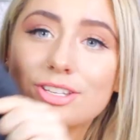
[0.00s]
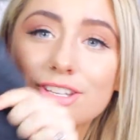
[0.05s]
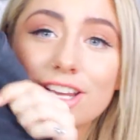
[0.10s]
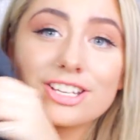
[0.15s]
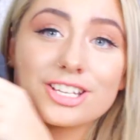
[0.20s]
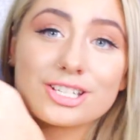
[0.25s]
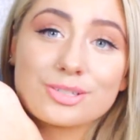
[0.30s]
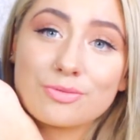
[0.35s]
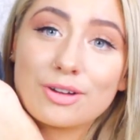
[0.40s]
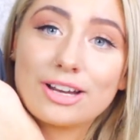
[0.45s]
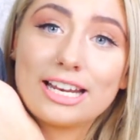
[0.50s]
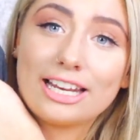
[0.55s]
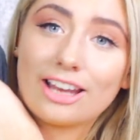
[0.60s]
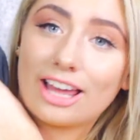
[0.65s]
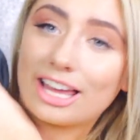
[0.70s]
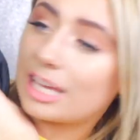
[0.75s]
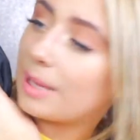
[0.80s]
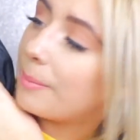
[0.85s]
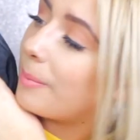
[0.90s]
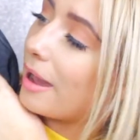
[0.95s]
which I just really
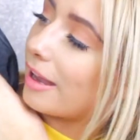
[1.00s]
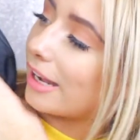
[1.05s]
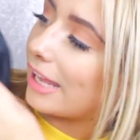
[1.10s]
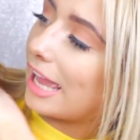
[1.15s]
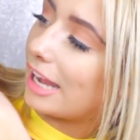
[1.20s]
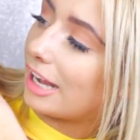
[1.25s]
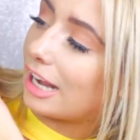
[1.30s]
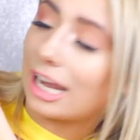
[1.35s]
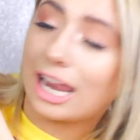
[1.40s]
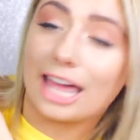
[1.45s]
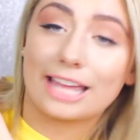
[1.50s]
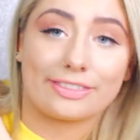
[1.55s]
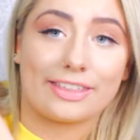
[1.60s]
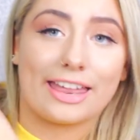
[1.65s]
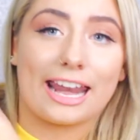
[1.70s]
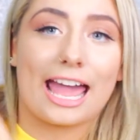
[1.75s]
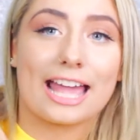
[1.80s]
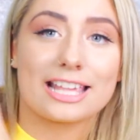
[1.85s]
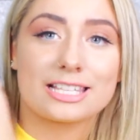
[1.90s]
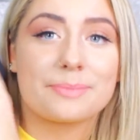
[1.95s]
like about it. And I like
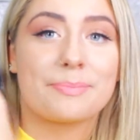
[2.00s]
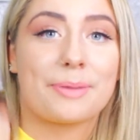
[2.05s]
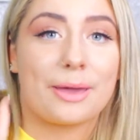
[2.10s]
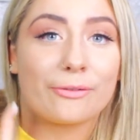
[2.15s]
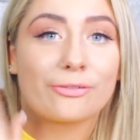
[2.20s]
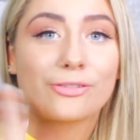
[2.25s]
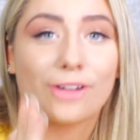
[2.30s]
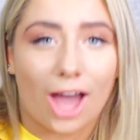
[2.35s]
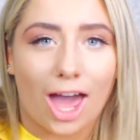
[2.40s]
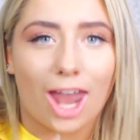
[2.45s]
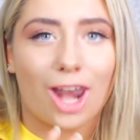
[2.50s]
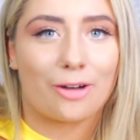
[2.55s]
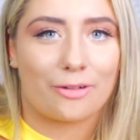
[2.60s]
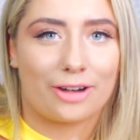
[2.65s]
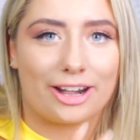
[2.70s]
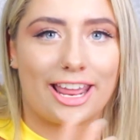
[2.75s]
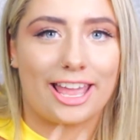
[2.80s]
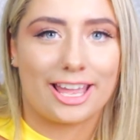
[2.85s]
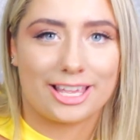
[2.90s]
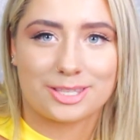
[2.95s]
that it has a bit of color
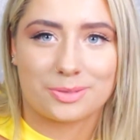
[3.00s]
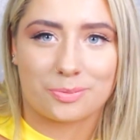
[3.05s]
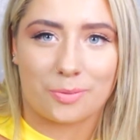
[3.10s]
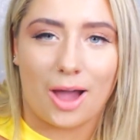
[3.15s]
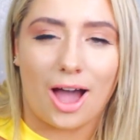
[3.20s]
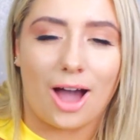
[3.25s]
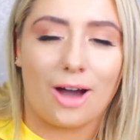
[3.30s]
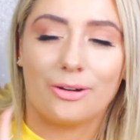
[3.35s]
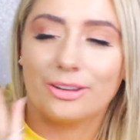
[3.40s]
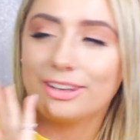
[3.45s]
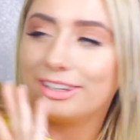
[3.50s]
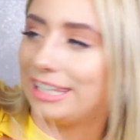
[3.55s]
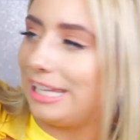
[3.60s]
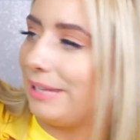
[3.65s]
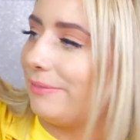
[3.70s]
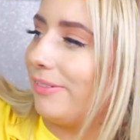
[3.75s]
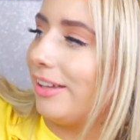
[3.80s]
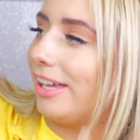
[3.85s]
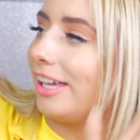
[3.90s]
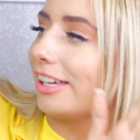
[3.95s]
in it as well.
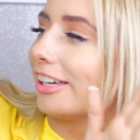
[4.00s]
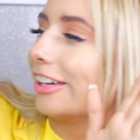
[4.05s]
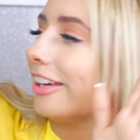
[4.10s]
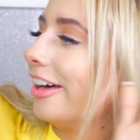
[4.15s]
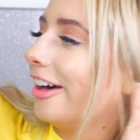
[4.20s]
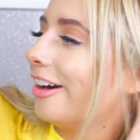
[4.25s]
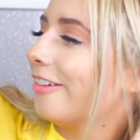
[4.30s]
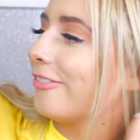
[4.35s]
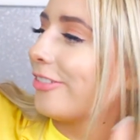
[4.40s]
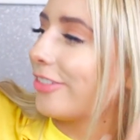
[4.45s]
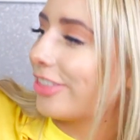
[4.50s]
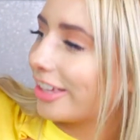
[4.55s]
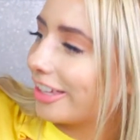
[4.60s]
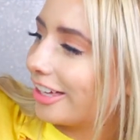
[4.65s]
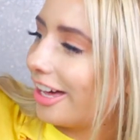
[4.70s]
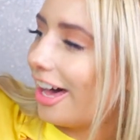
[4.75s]
Living for the